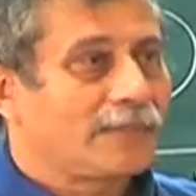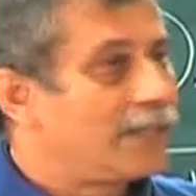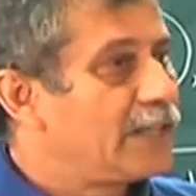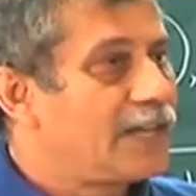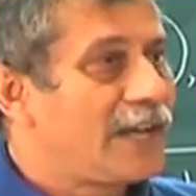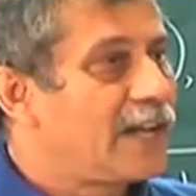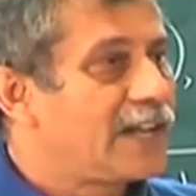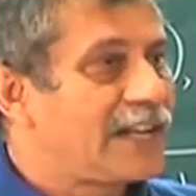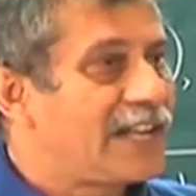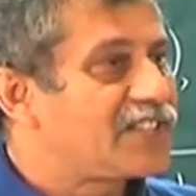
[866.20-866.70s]

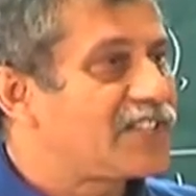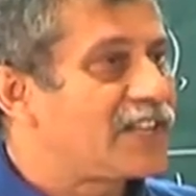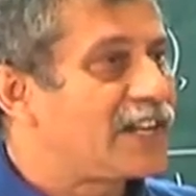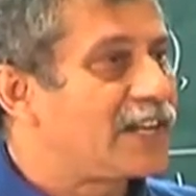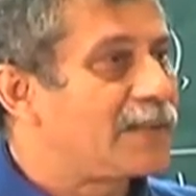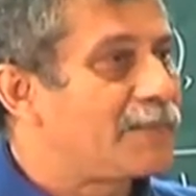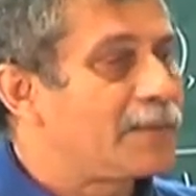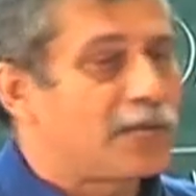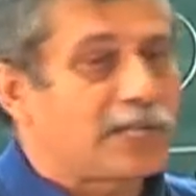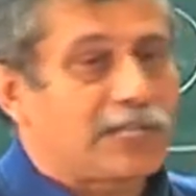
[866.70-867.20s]
Yeah,
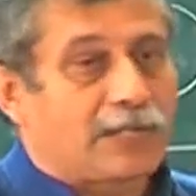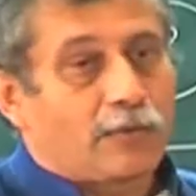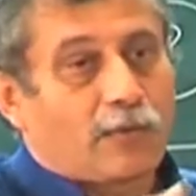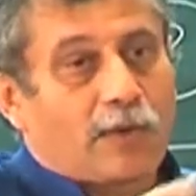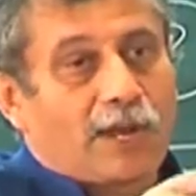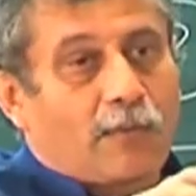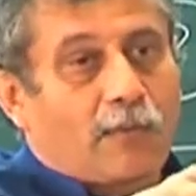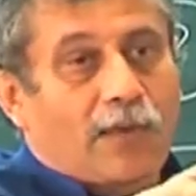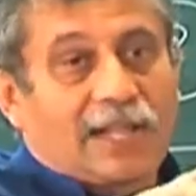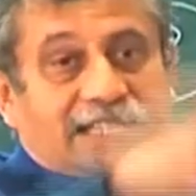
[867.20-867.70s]
naturally, because
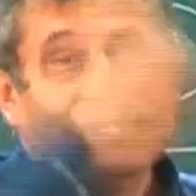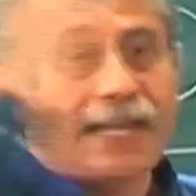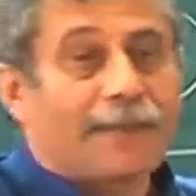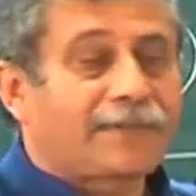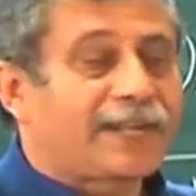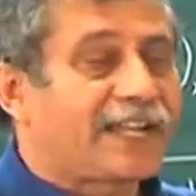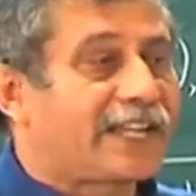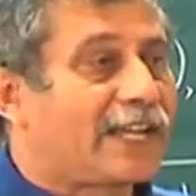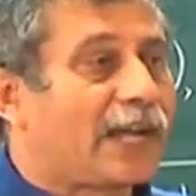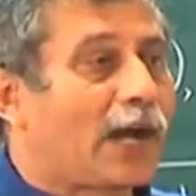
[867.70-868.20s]
once
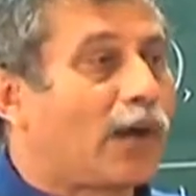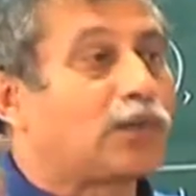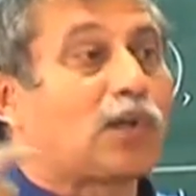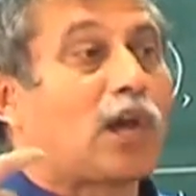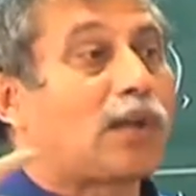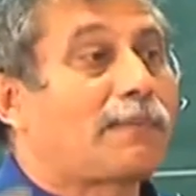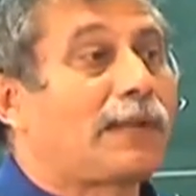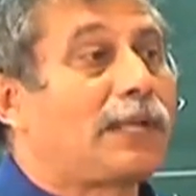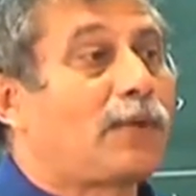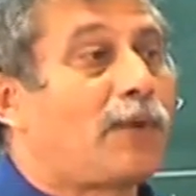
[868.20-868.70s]
I'm taking out,
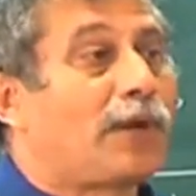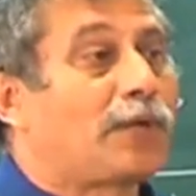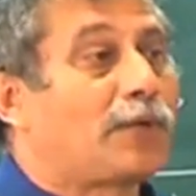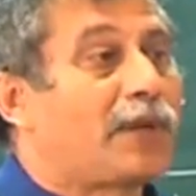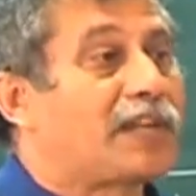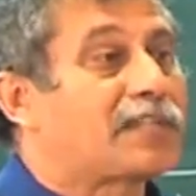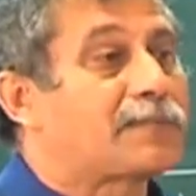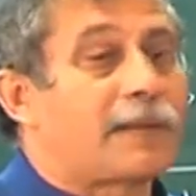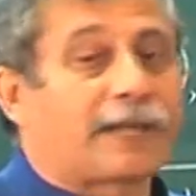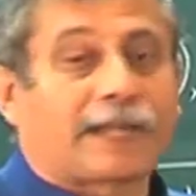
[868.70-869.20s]
normally what
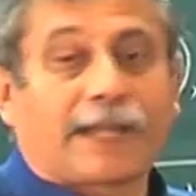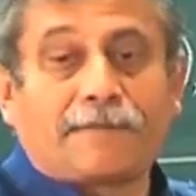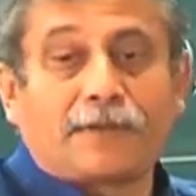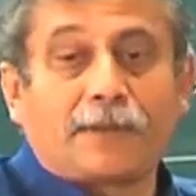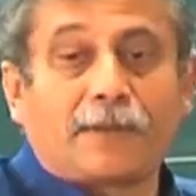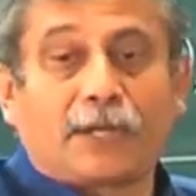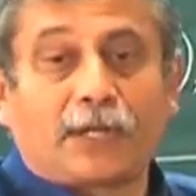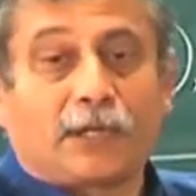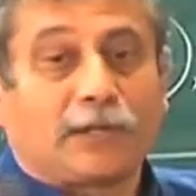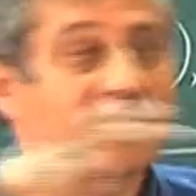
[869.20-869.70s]
do you expect?
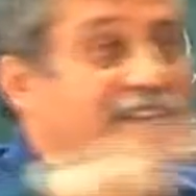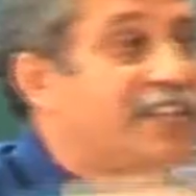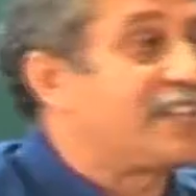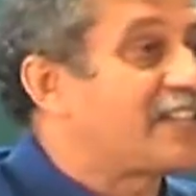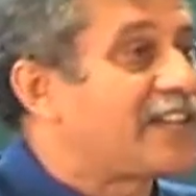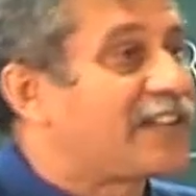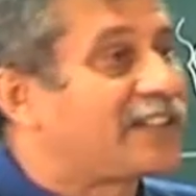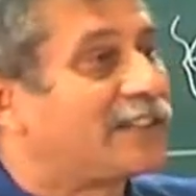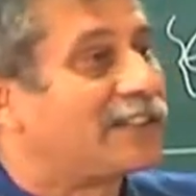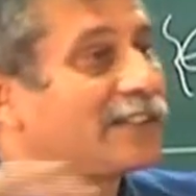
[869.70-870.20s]
Everybody will
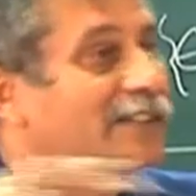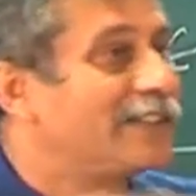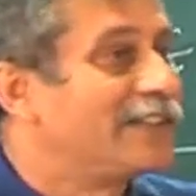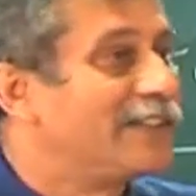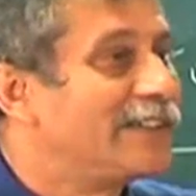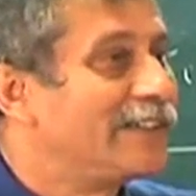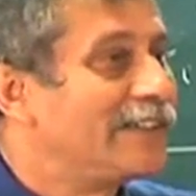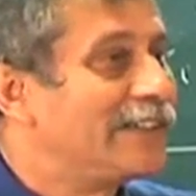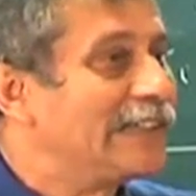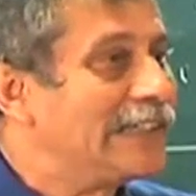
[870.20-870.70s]
resettle.
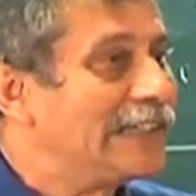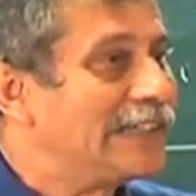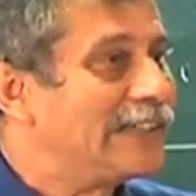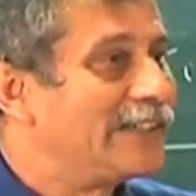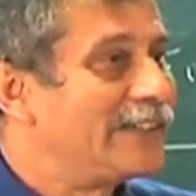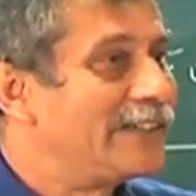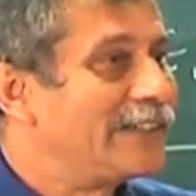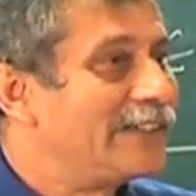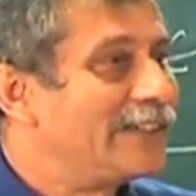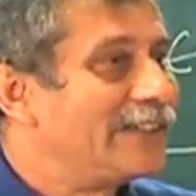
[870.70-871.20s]

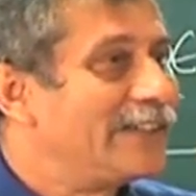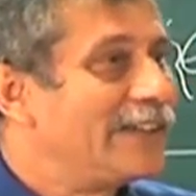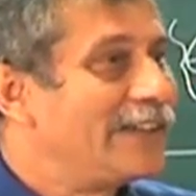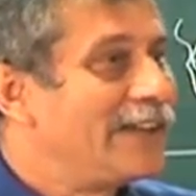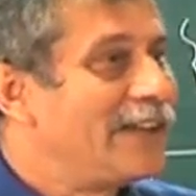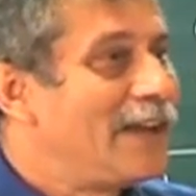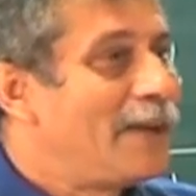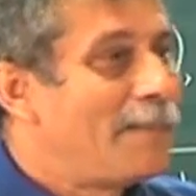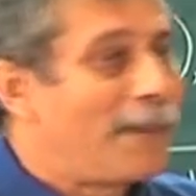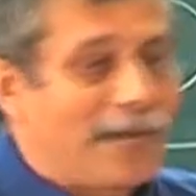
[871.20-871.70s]

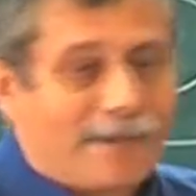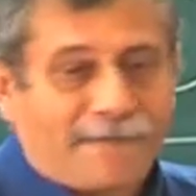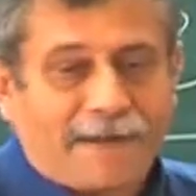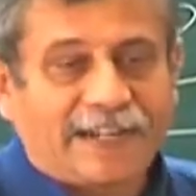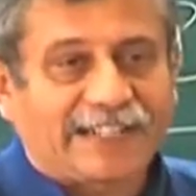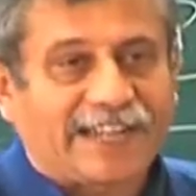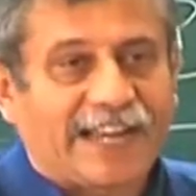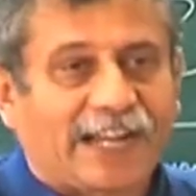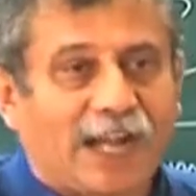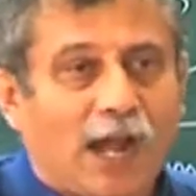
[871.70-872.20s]
But if
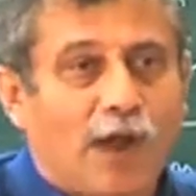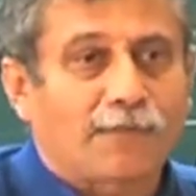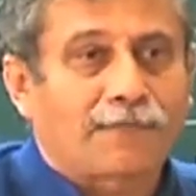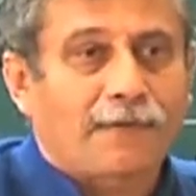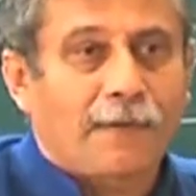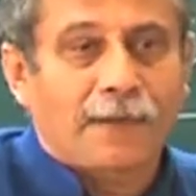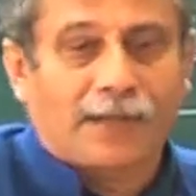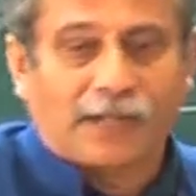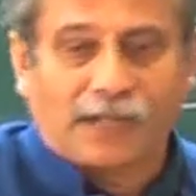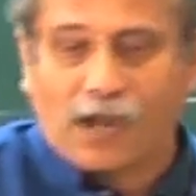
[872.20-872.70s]
I take
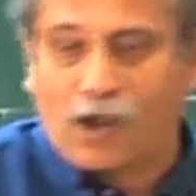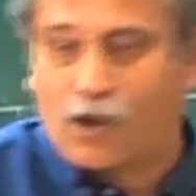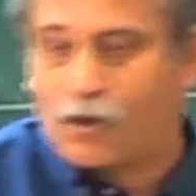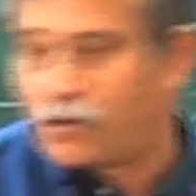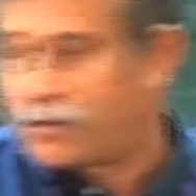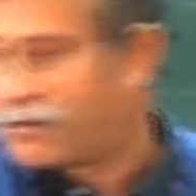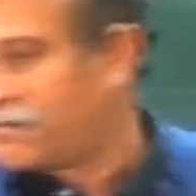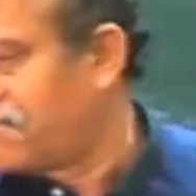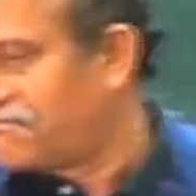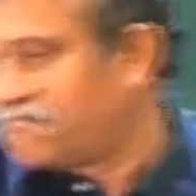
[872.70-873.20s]
out from a
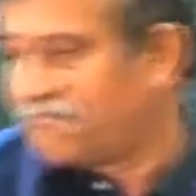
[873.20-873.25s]
crowd